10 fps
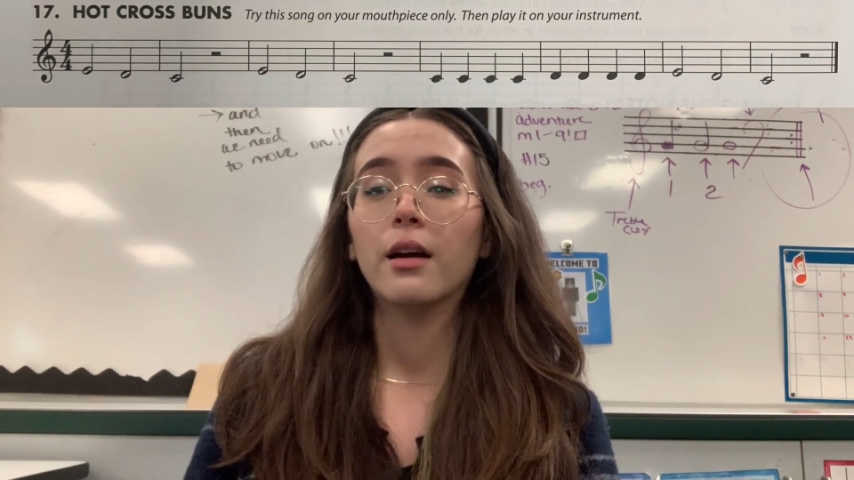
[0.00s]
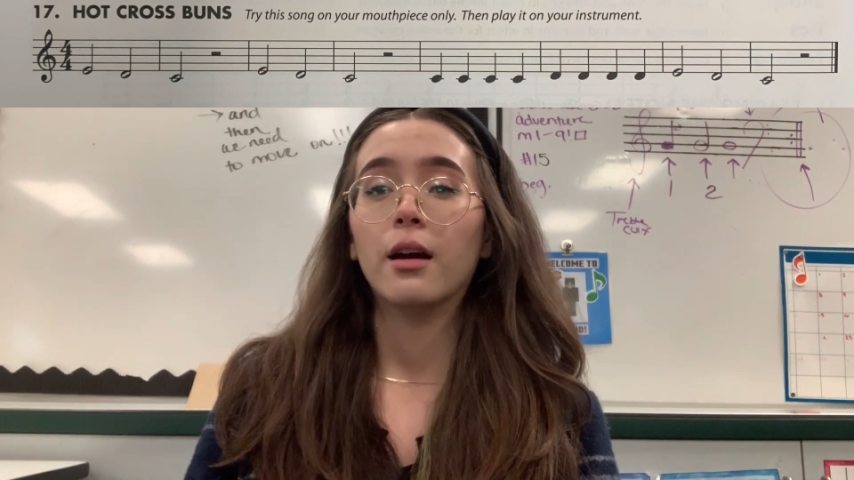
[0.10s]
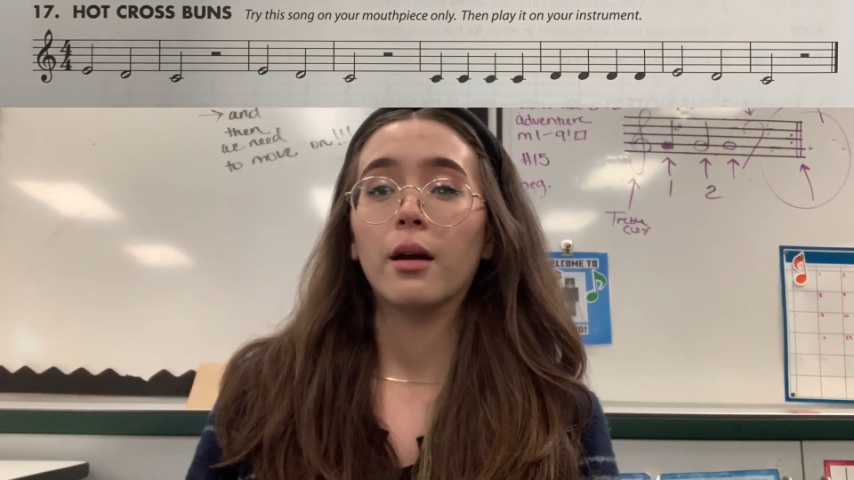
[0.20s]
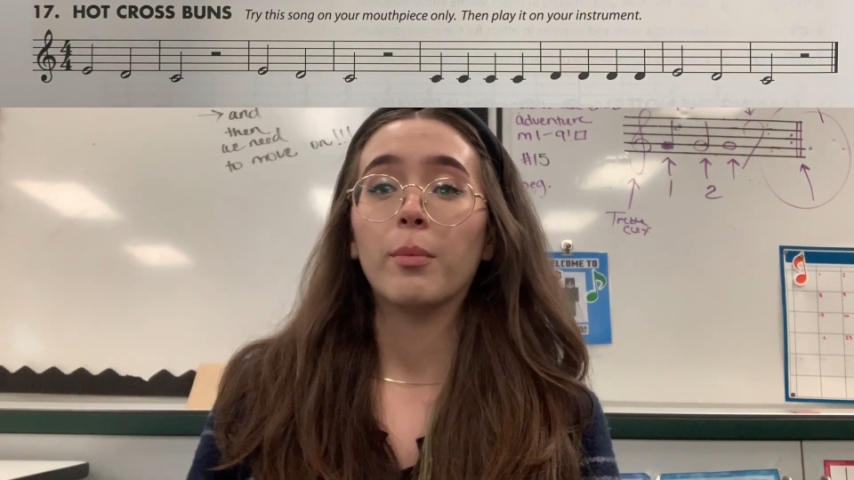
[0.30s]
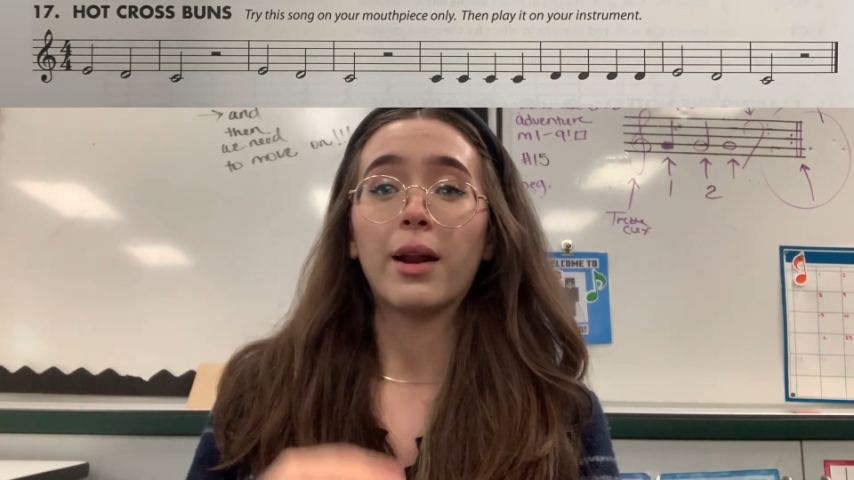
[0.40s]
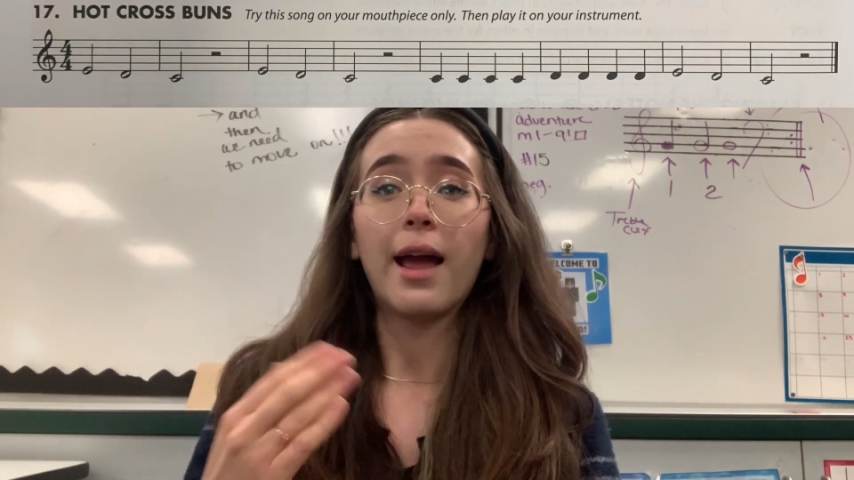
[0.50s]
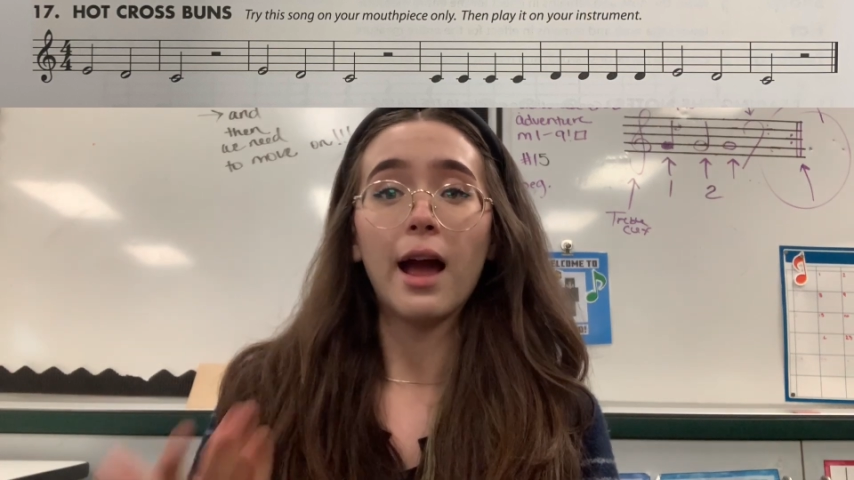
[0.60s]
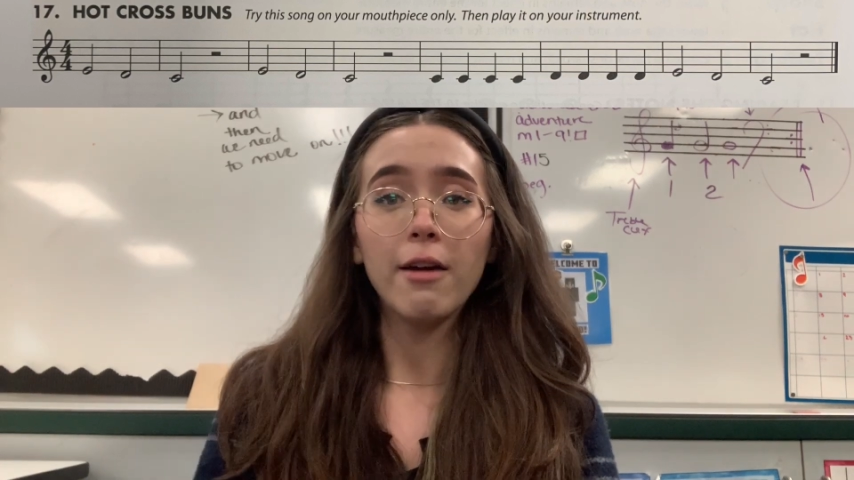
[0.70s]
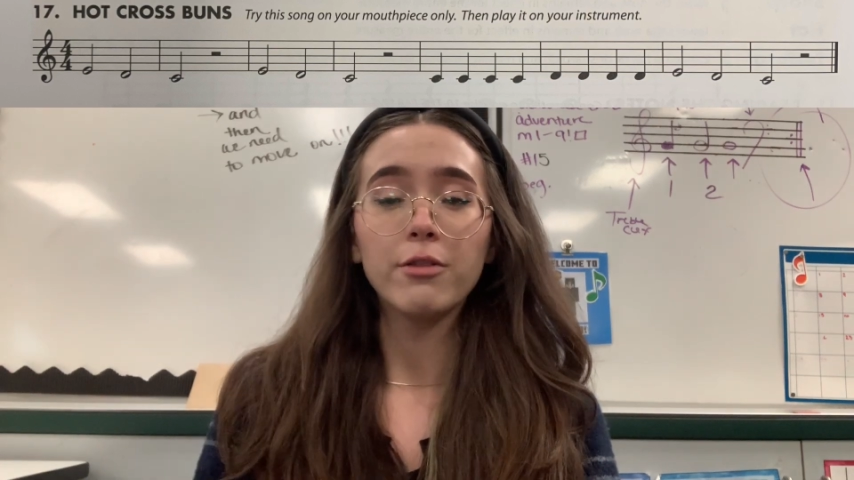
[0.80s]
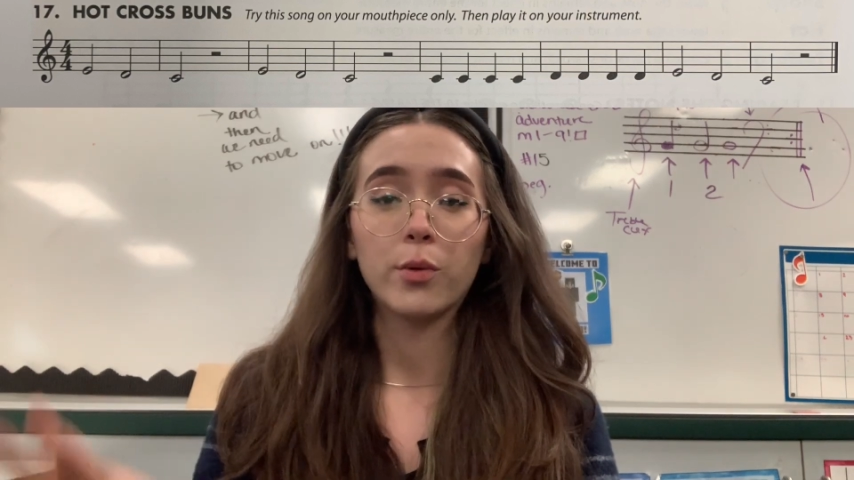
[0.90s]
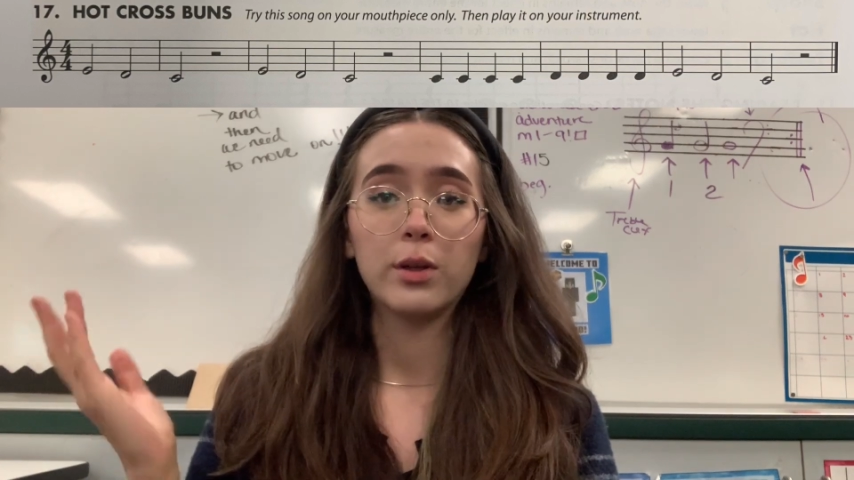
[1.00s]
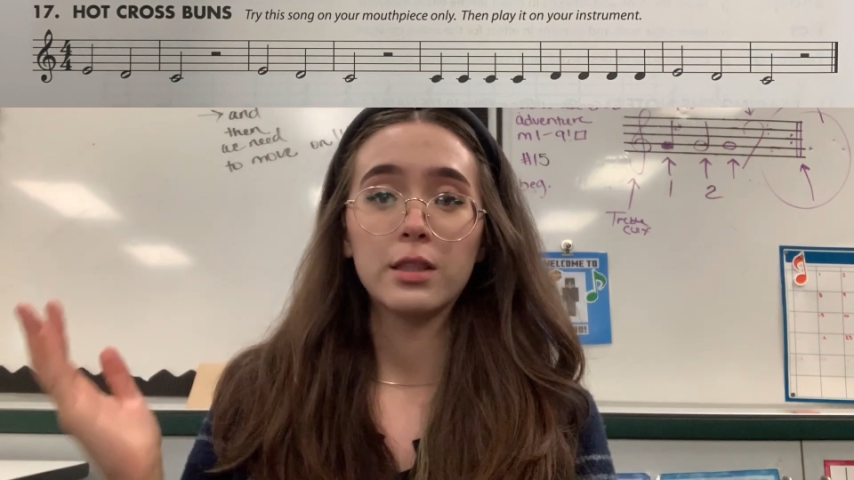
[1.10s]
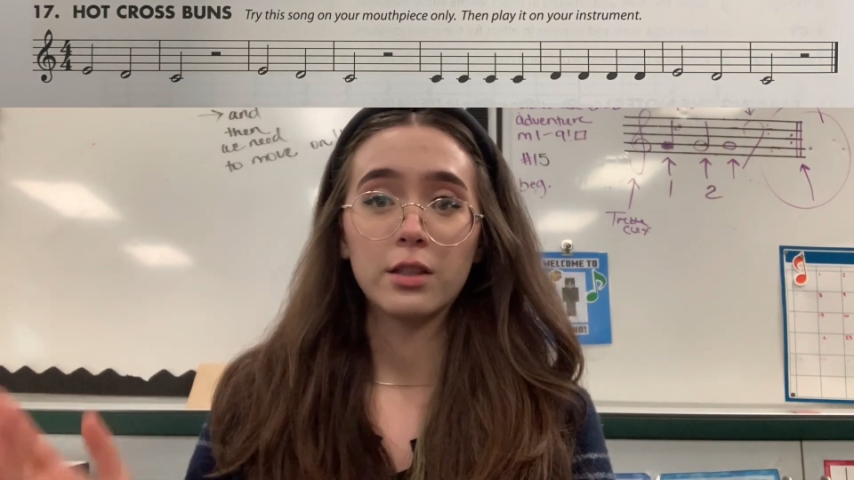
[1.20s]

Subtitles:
But a half note is